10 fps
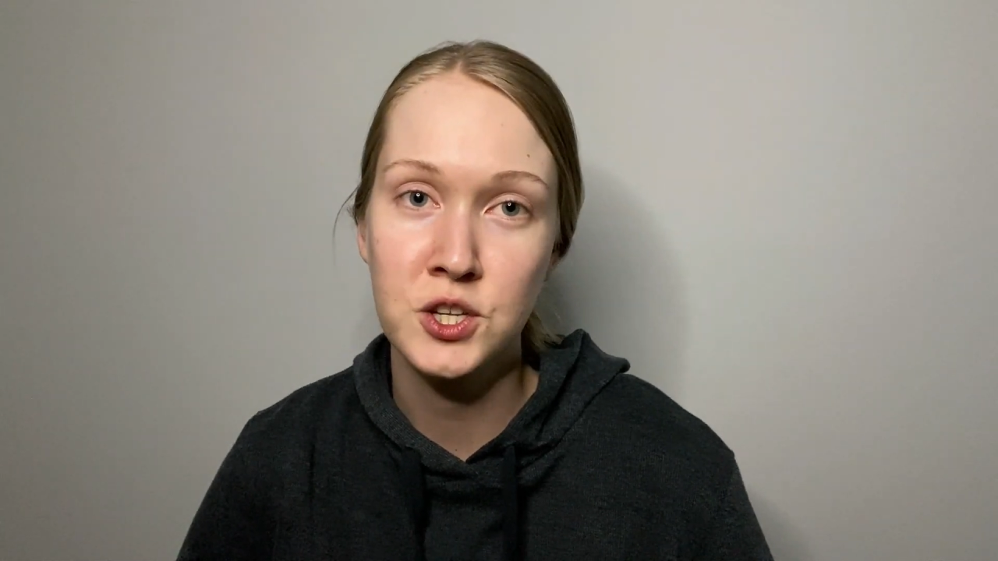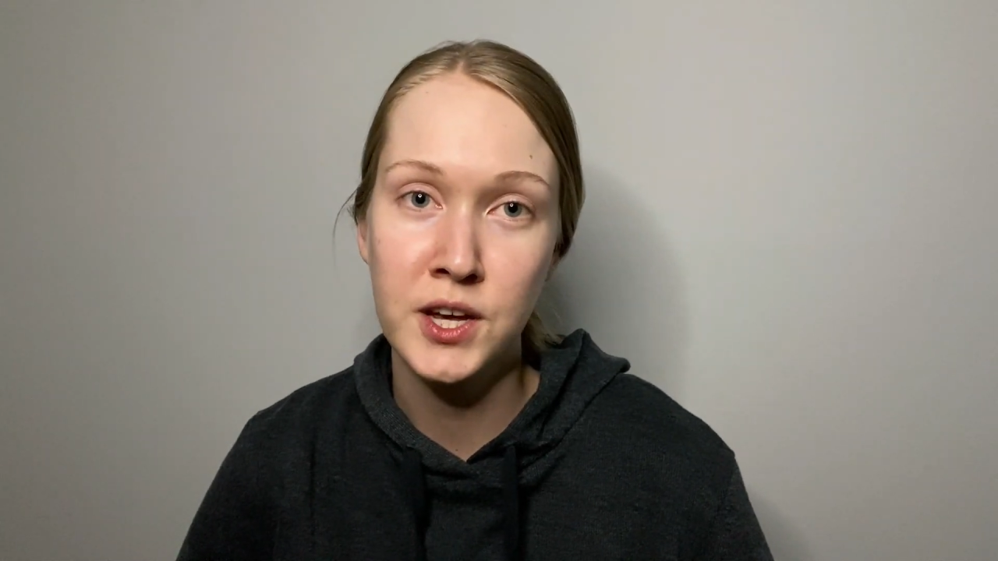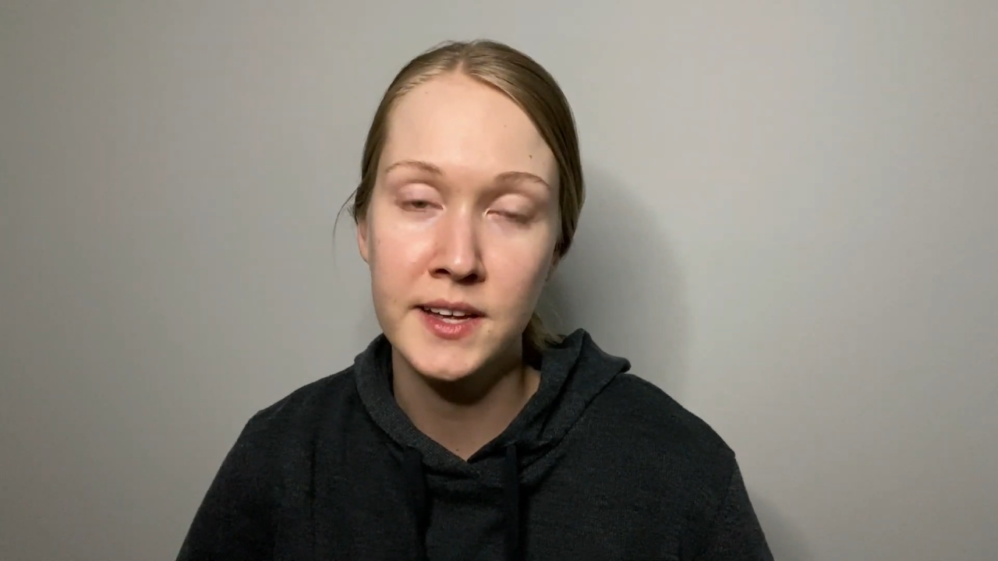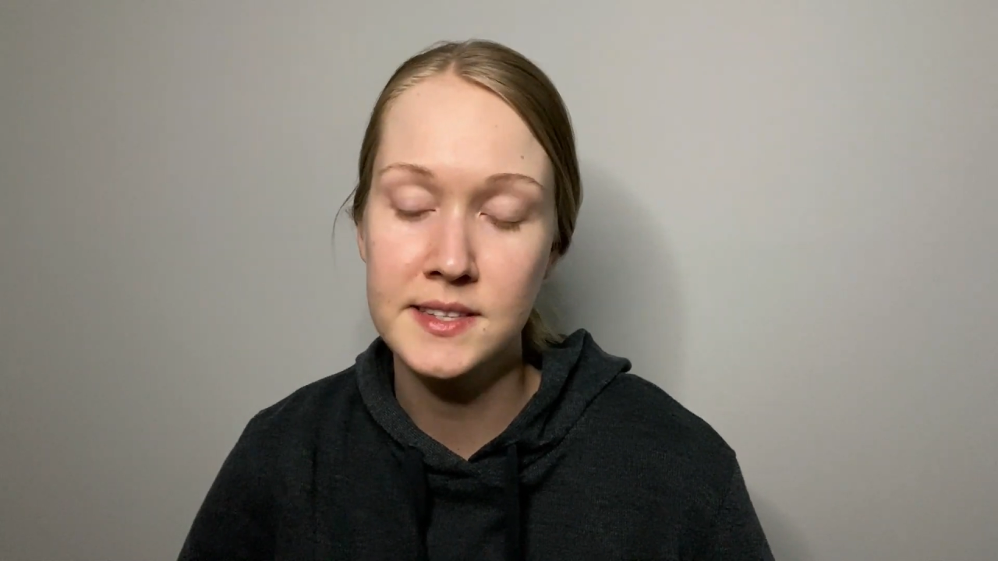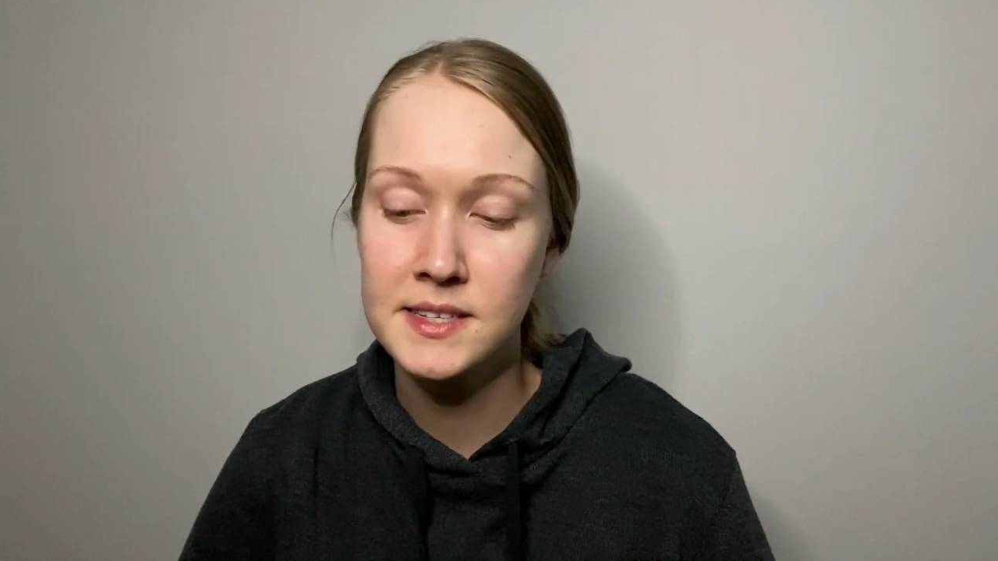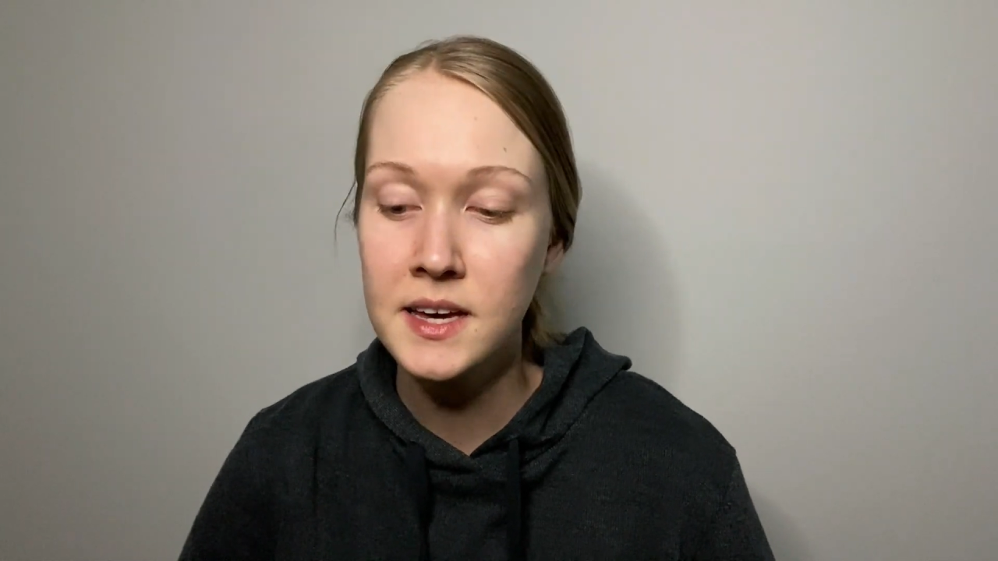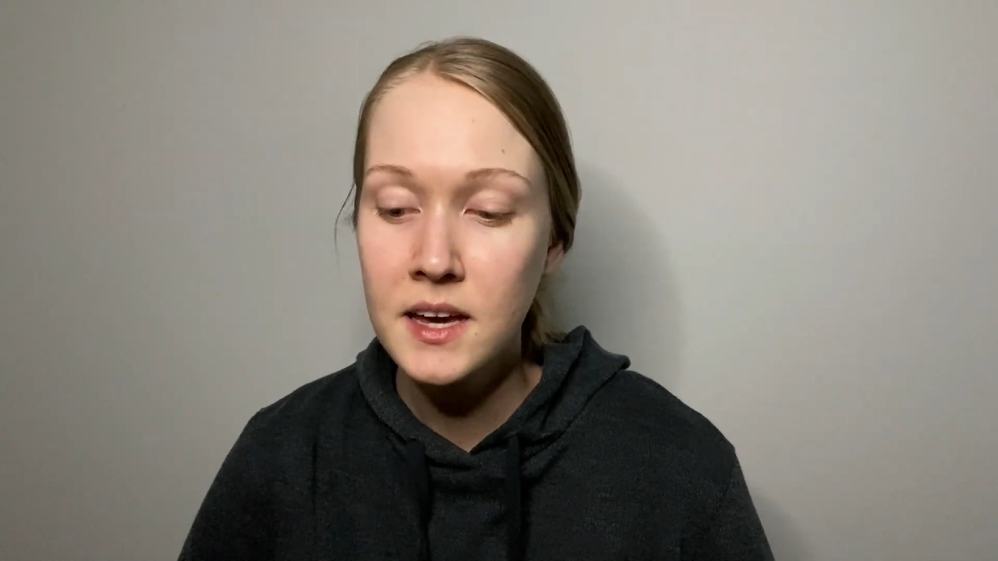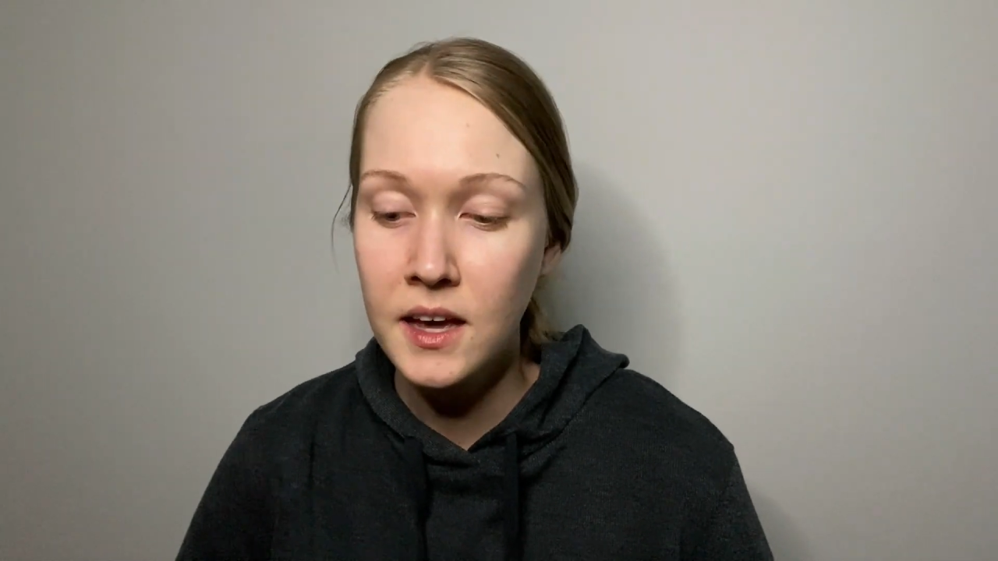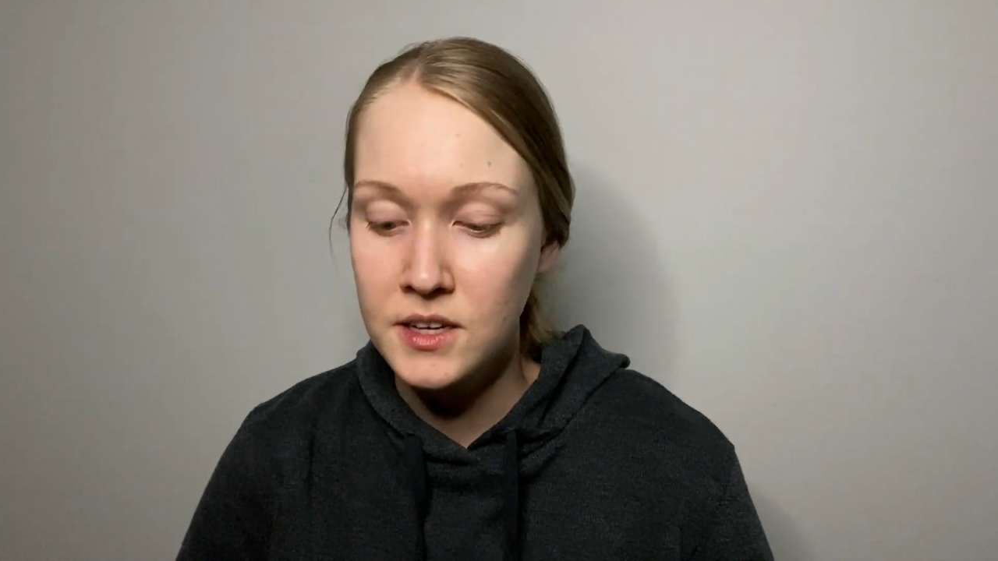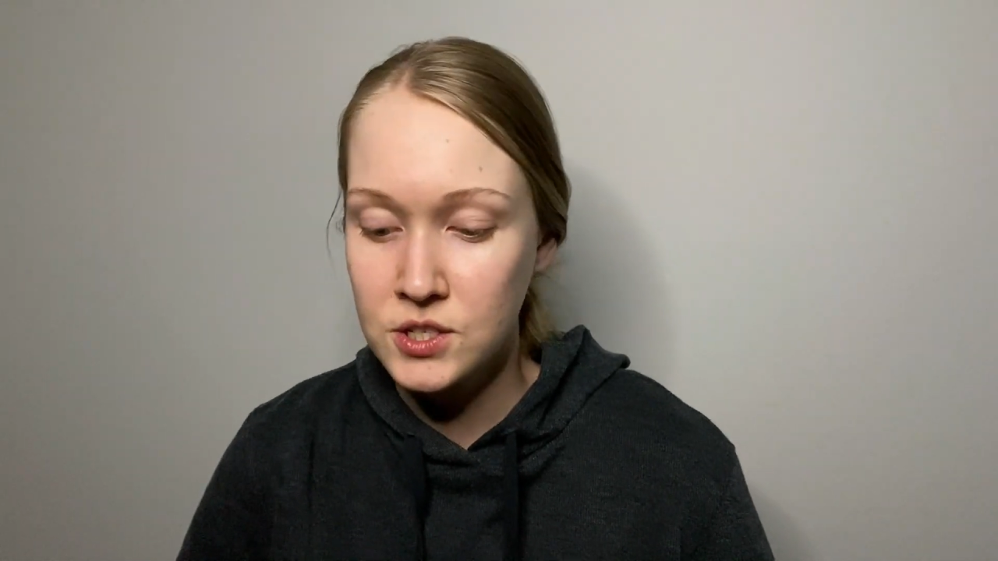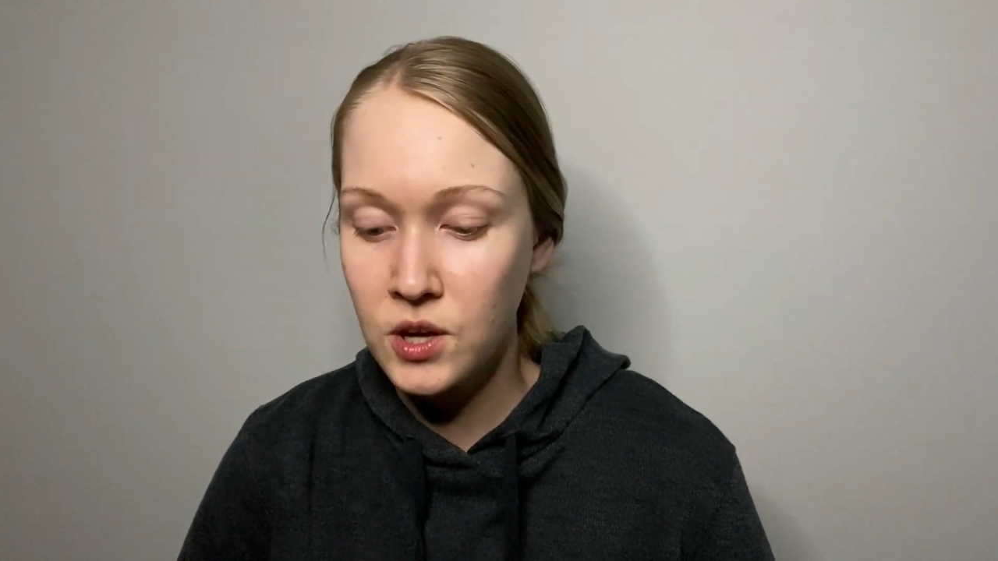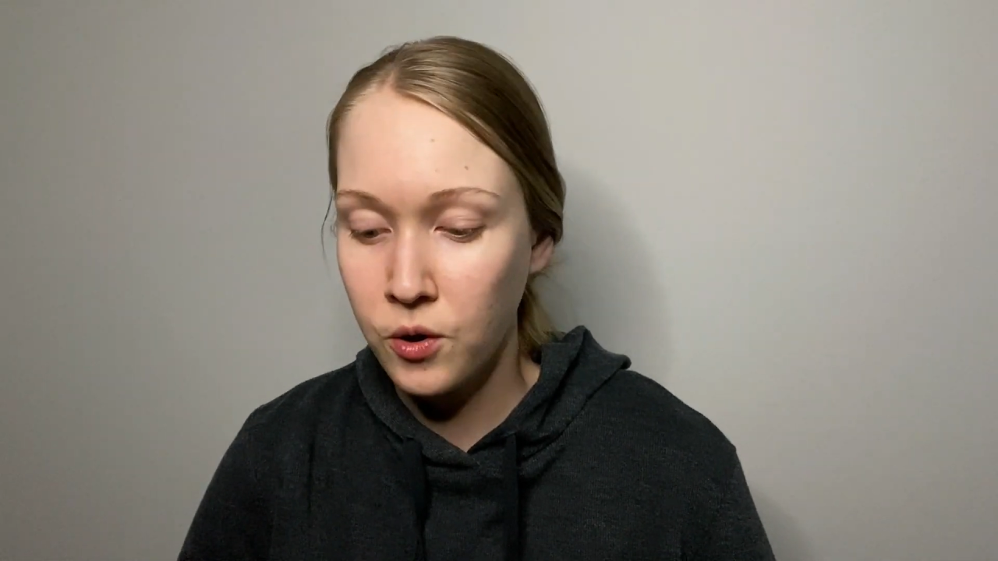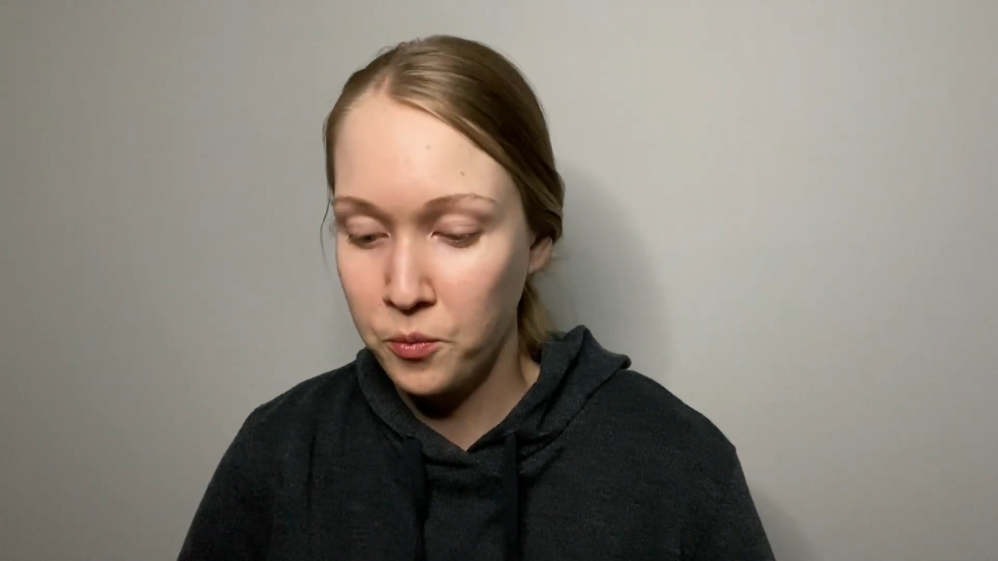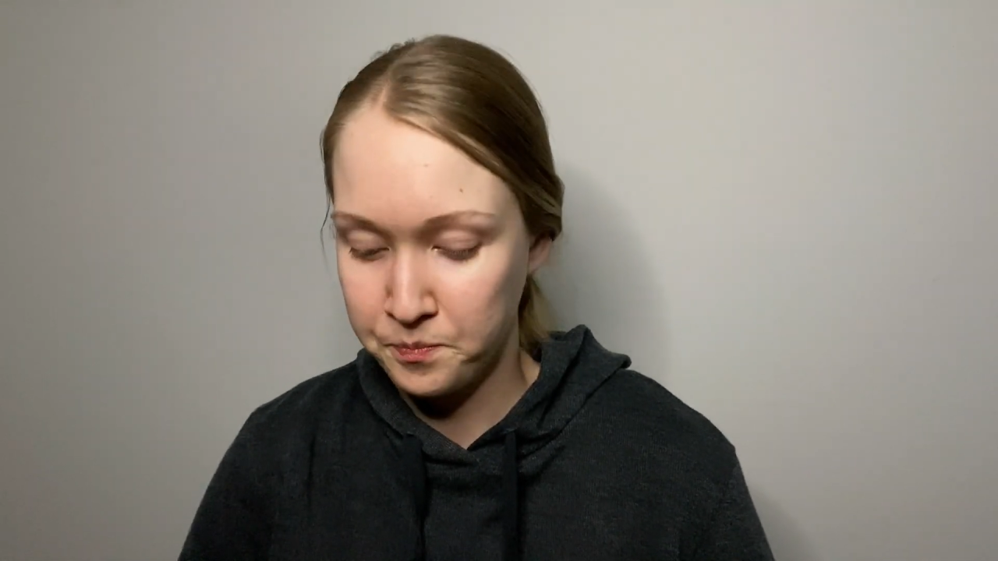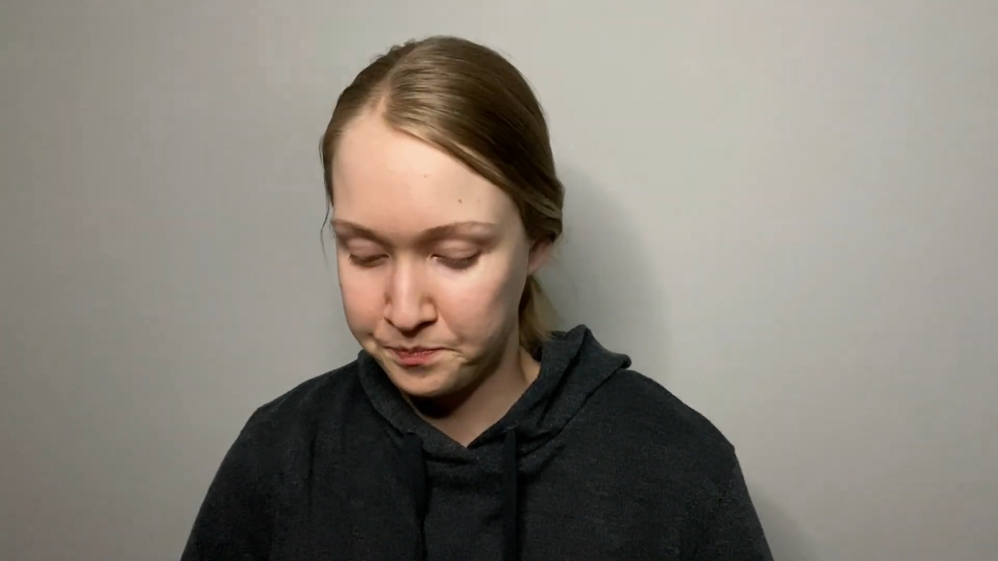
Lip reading: chance. So